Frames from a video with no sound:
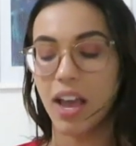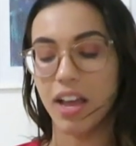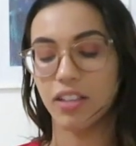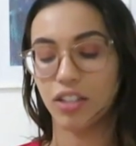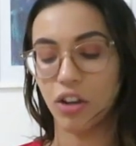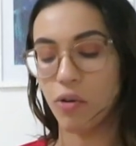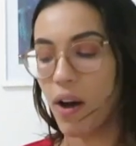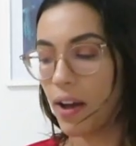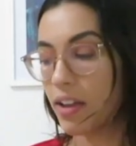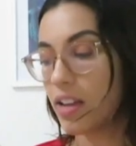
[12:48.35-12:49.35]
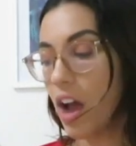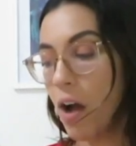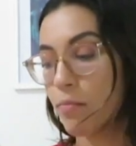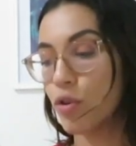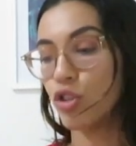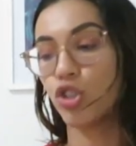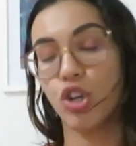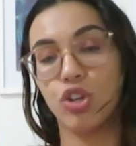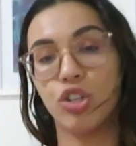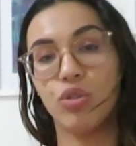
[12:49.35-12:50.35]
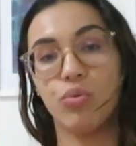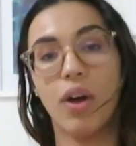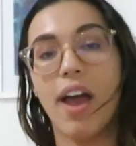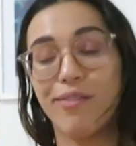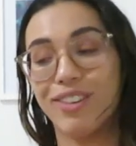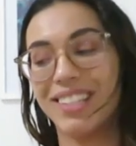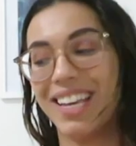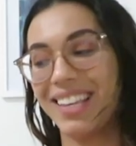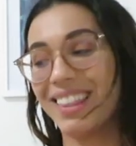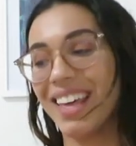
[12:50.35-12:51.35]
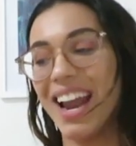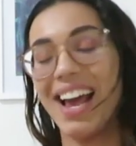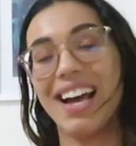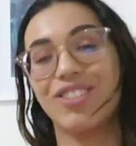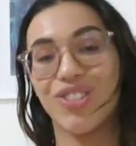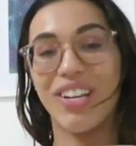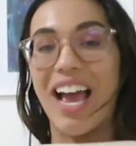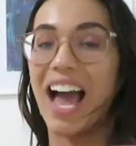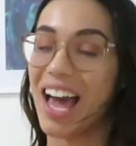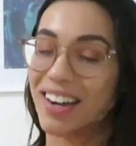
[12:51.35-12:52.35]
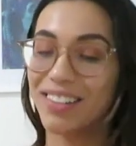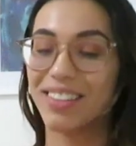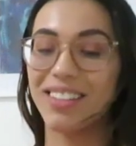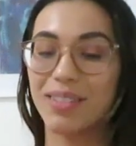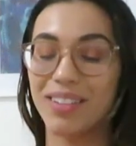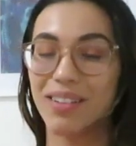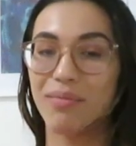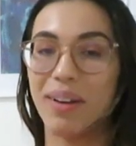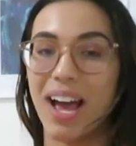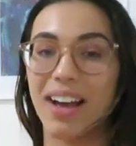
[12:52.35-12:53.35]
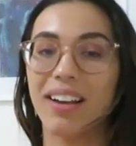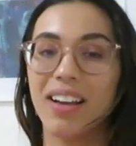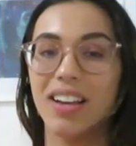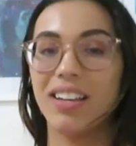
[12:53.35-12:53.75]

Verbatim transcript: And so I'm going to show you everything that I actually had in this little bag.